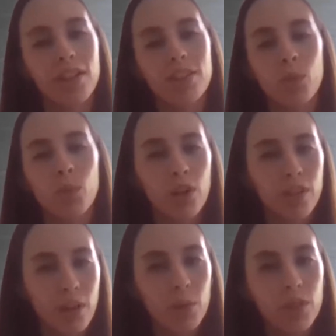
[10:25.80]
the work
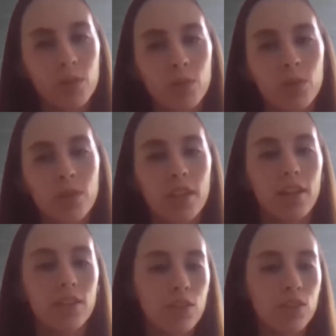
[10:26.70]
that we do, the
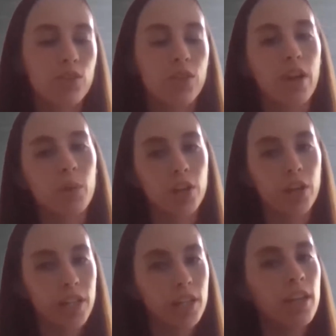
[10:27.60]
industry that we're
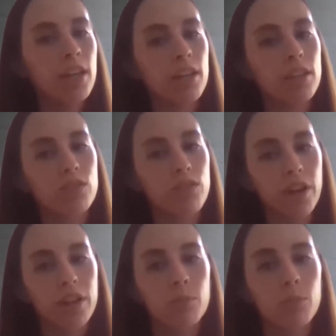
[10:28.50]
in, it's
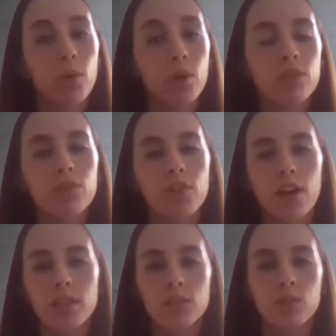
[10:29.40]
very important for
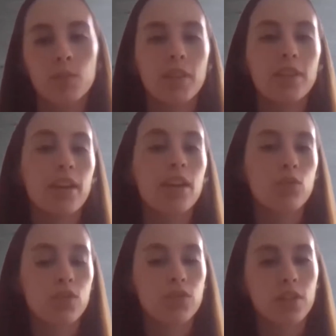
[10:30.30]
us to be
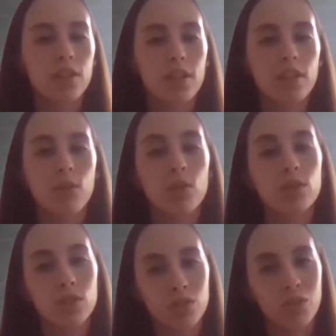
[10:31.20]
data-driven in
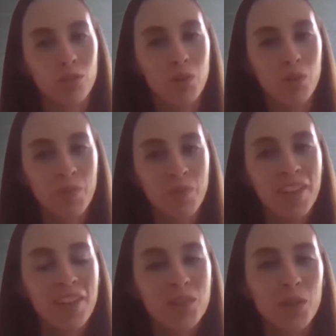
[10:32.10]
order to grow.
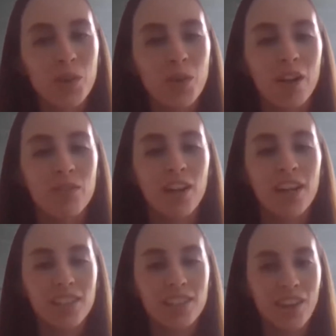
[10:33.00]
So I'm very
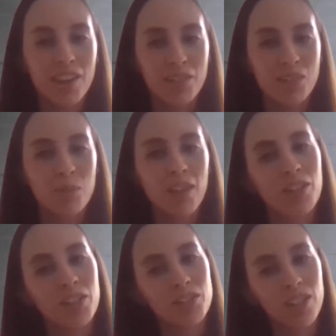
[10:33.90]
excited to be
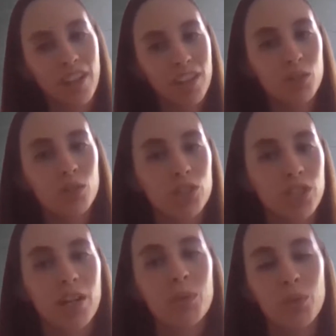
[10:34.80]
here today to
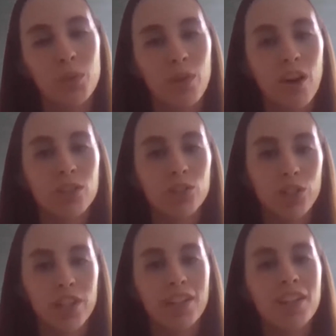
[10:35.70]
share with you our
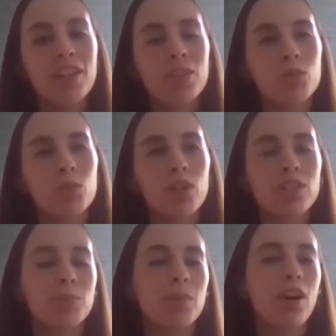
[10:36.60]
journey
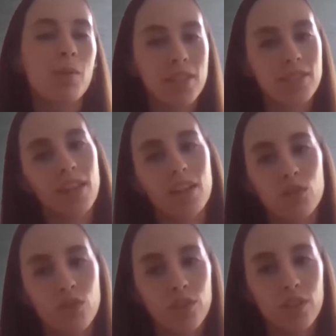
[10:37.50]
towards becoming
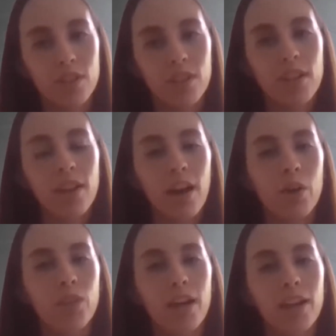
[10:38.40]
data-driven and how
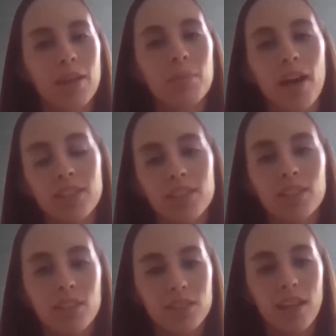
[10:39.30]
that impacted
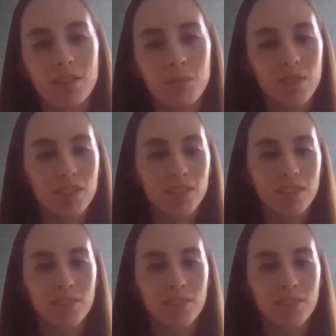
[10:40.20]
us as a business.